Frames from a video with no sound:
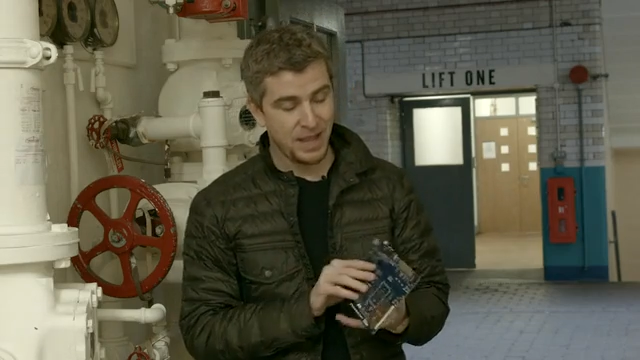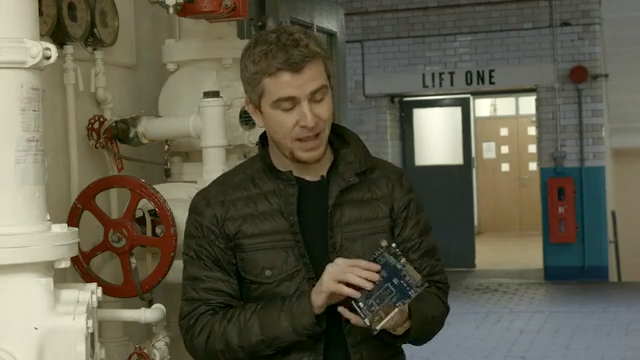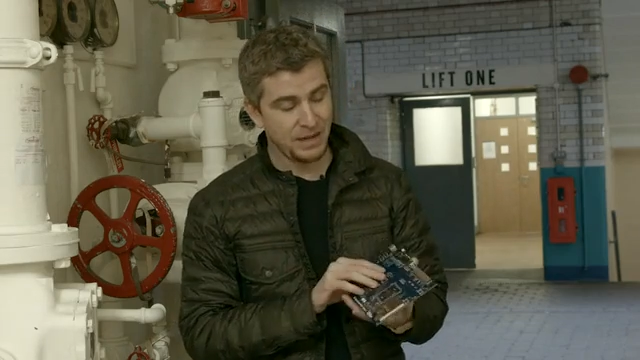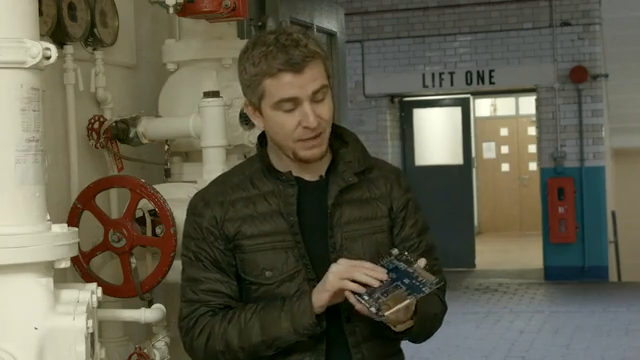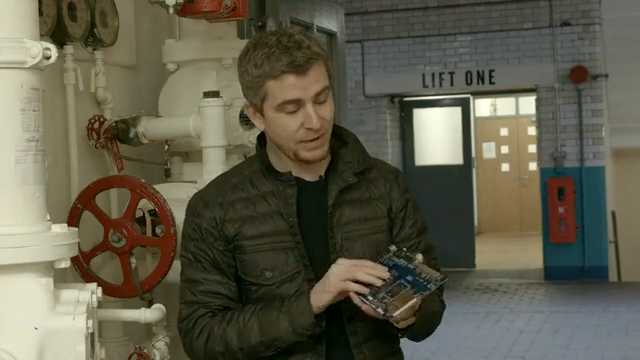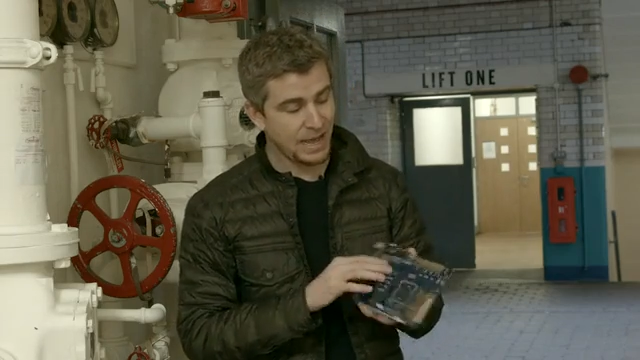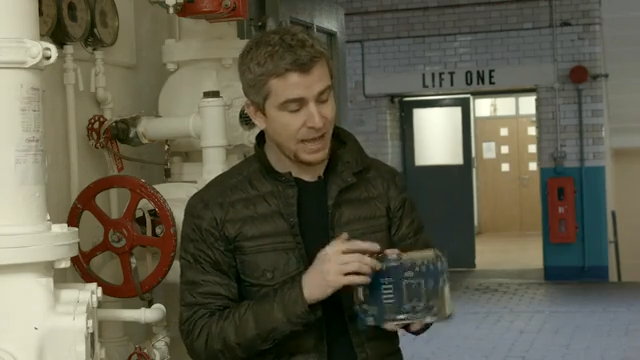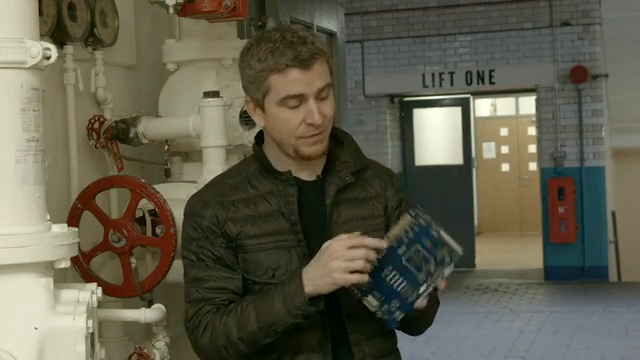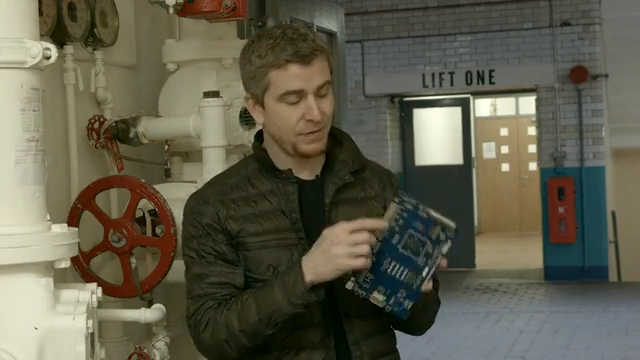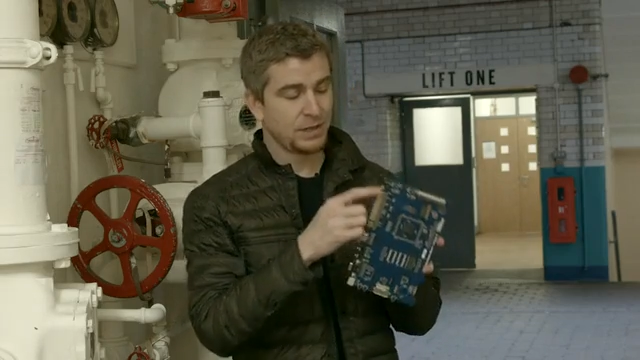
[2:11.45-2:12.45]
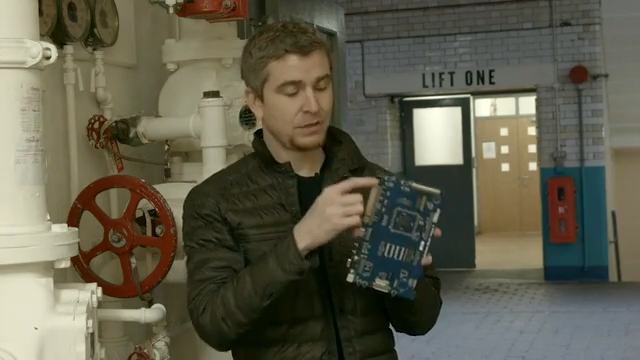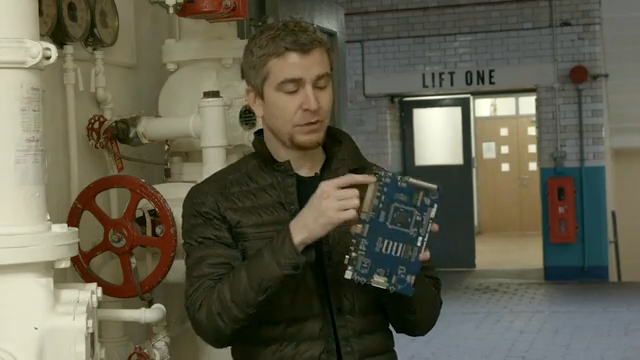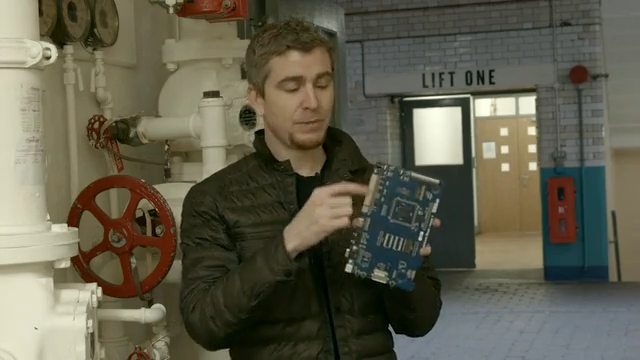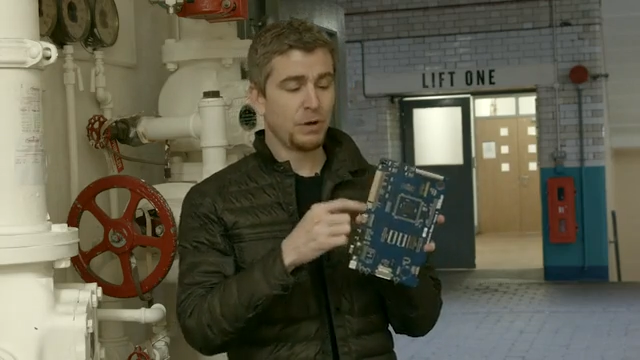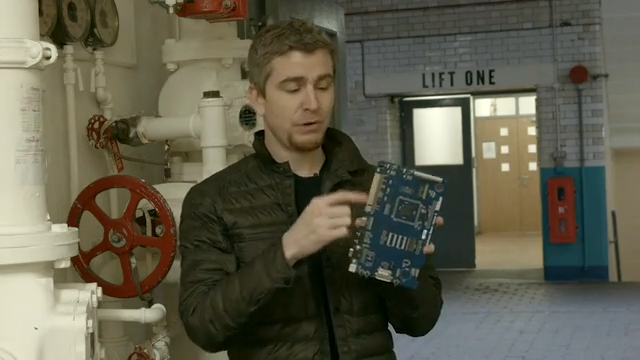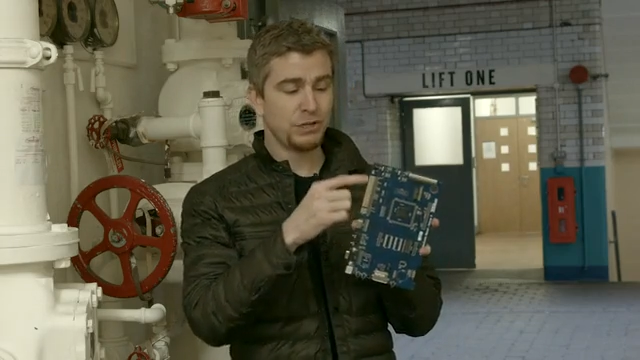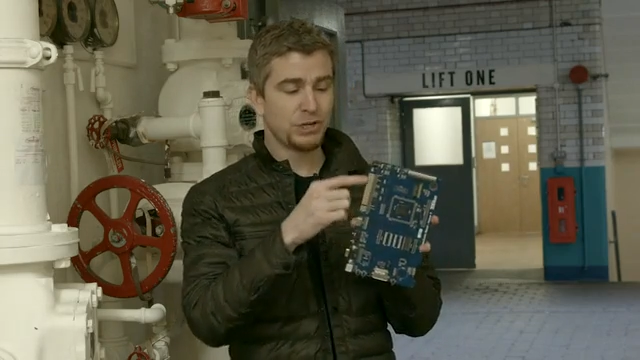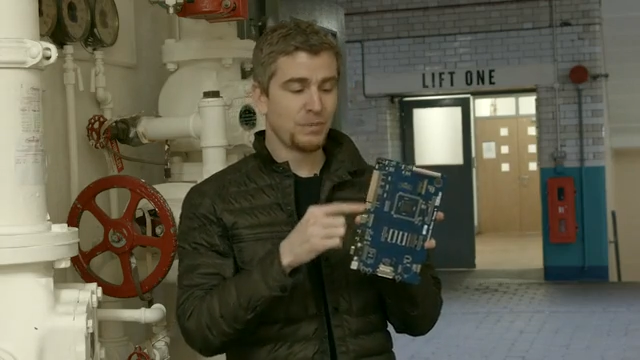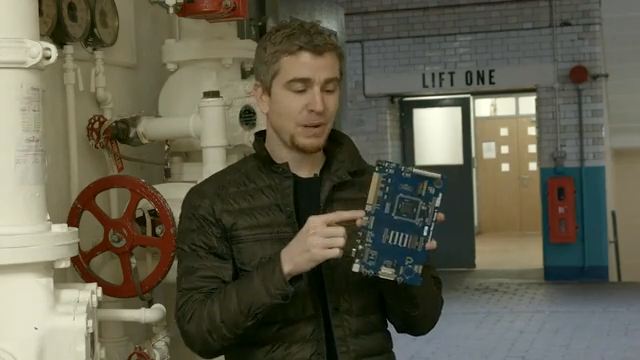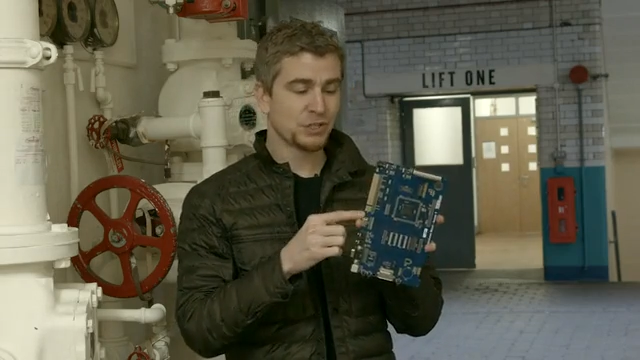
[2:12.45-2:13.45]
And even have the
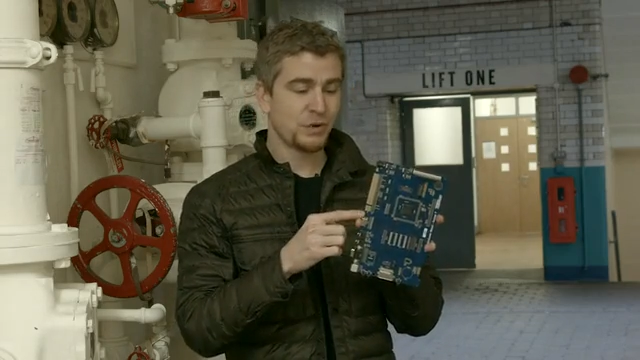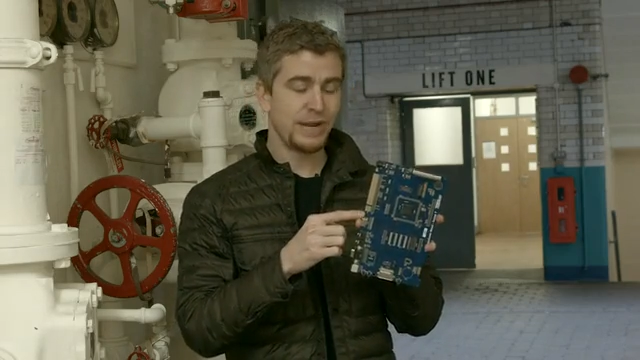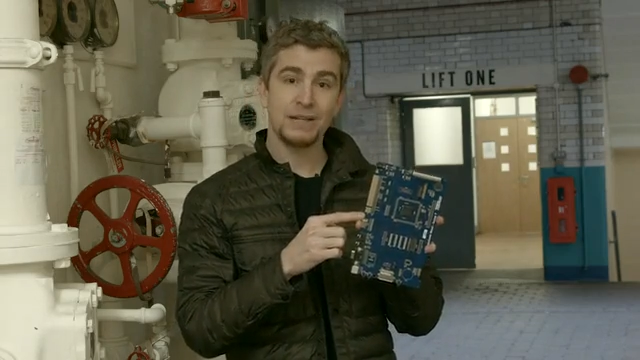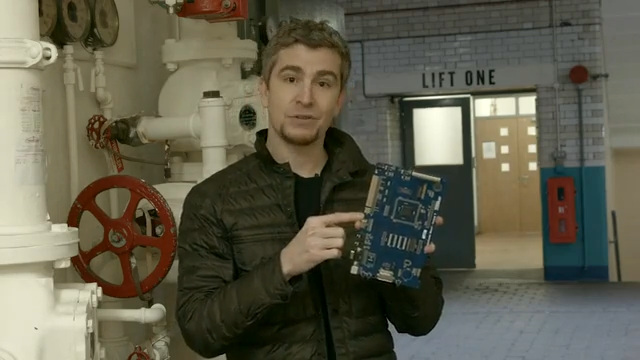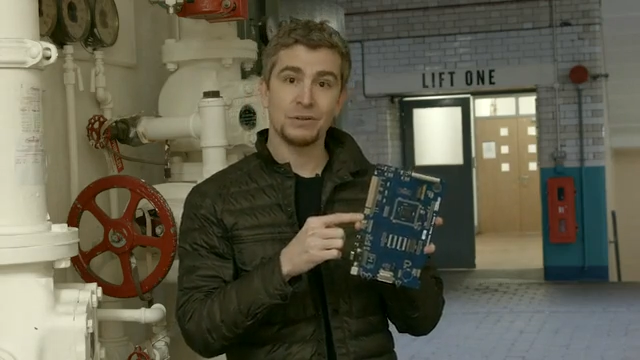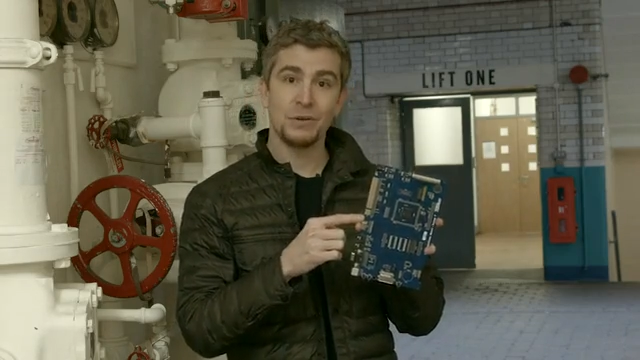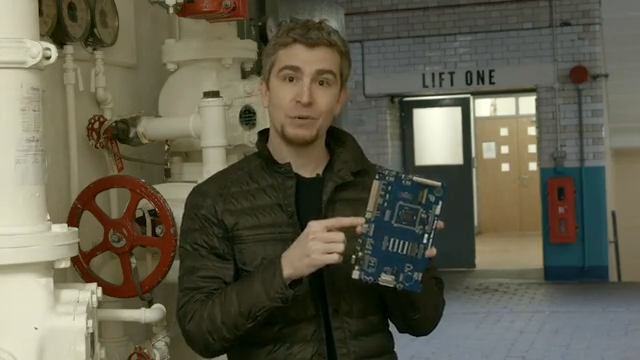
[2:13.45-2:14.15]
original bus connector,